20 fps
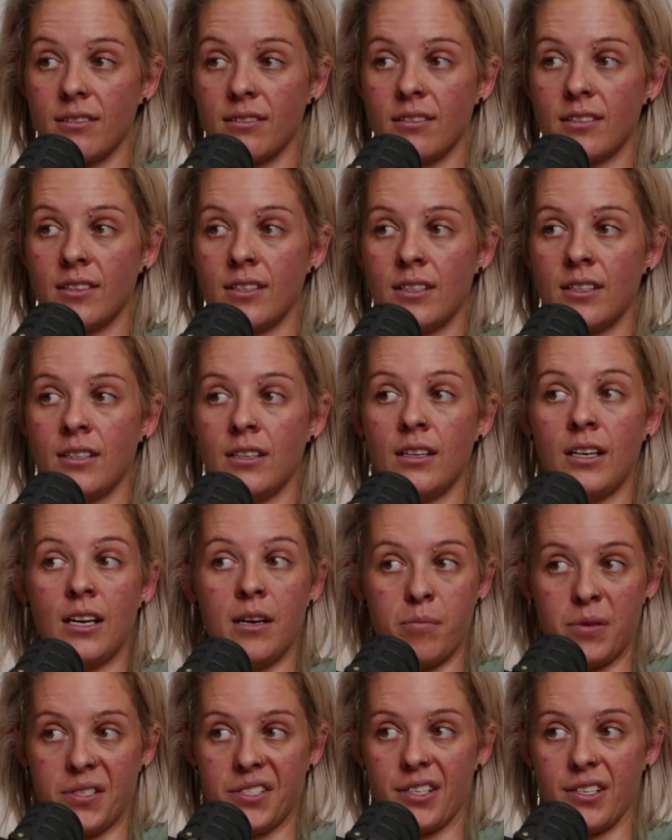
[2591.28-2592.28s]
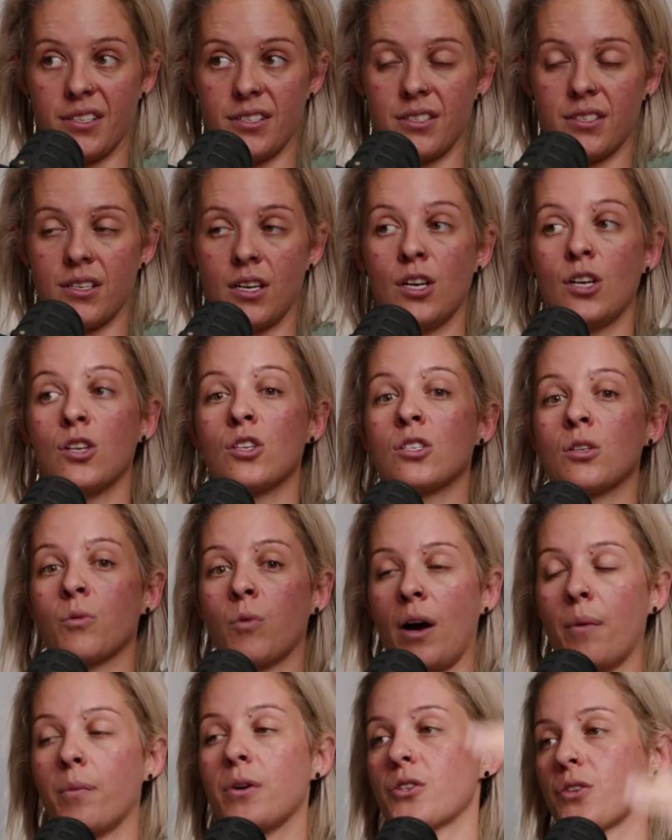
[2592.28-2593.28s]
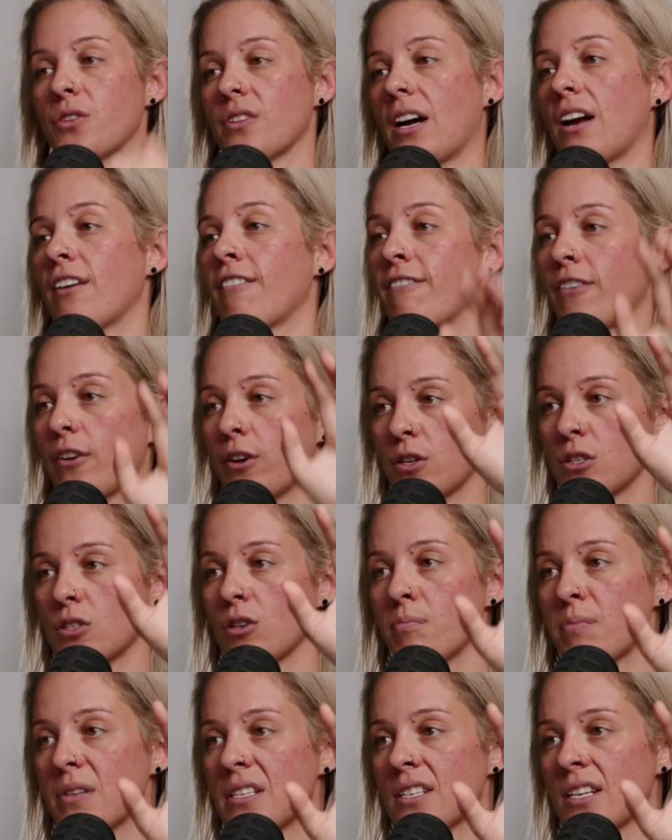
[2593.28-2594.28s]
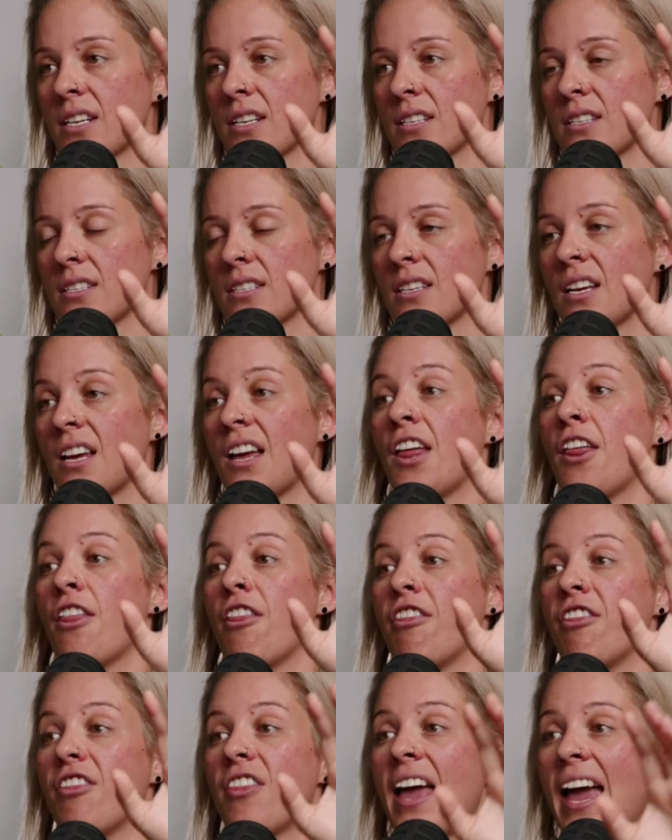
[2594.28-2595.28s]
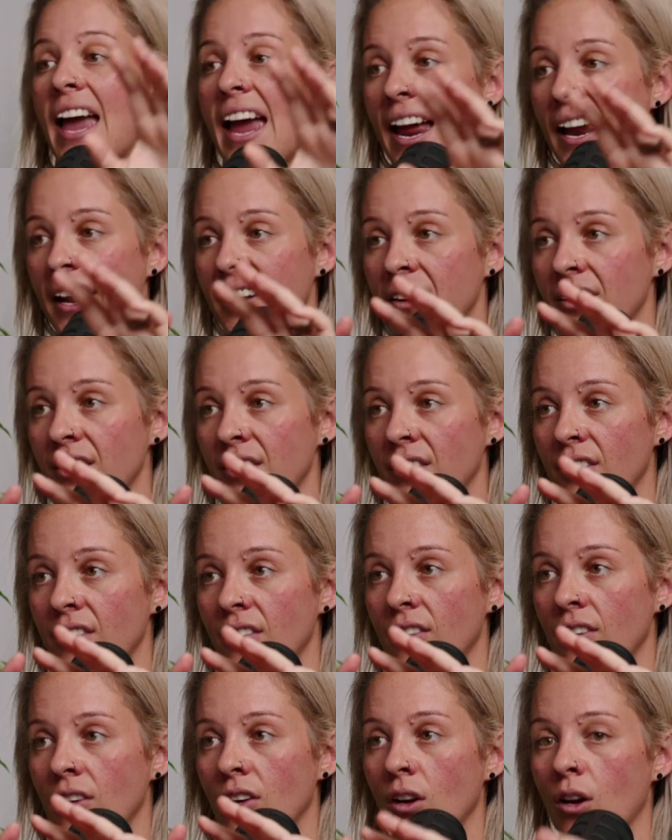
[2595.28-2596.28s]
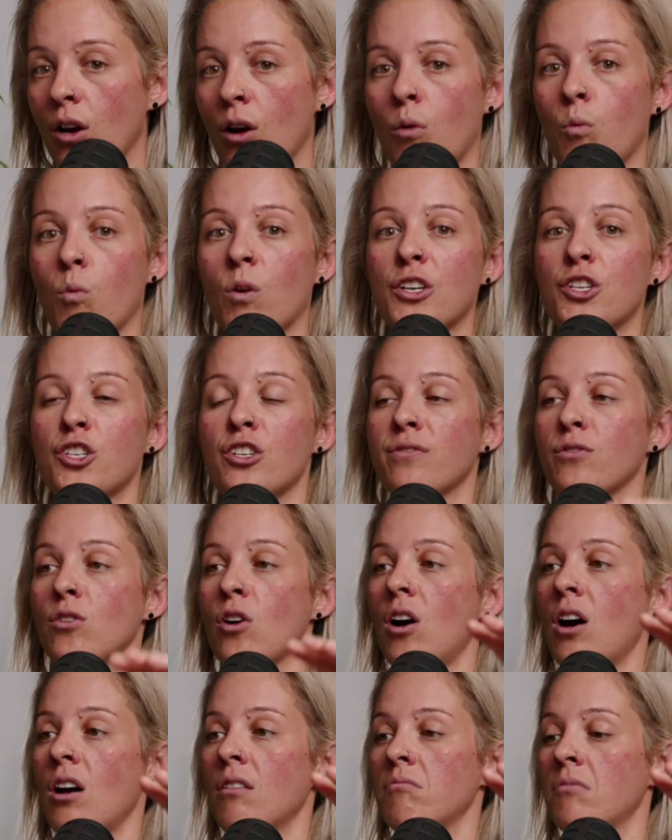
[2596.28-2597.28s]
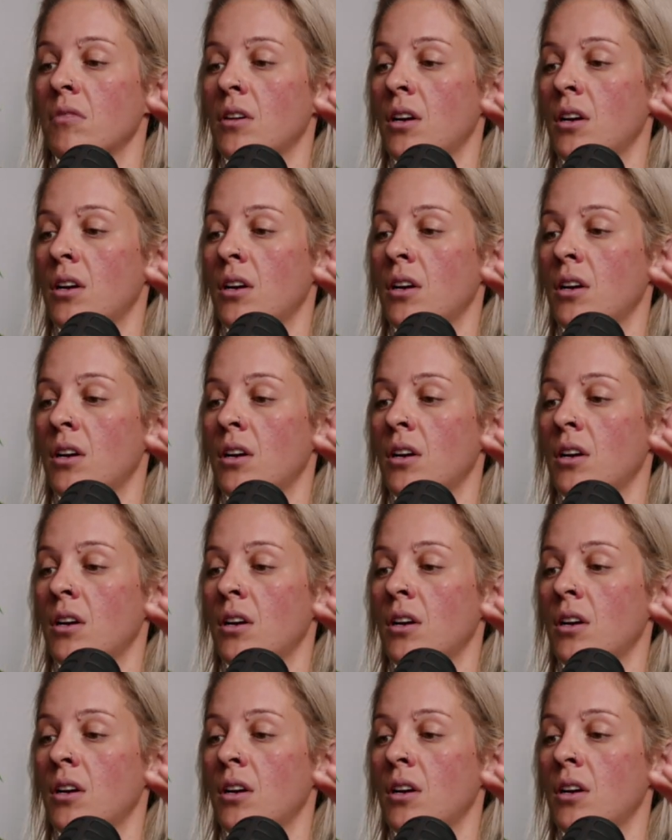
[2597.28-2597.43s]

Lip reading: in business. So I would do that. Focus on business. Then once you've got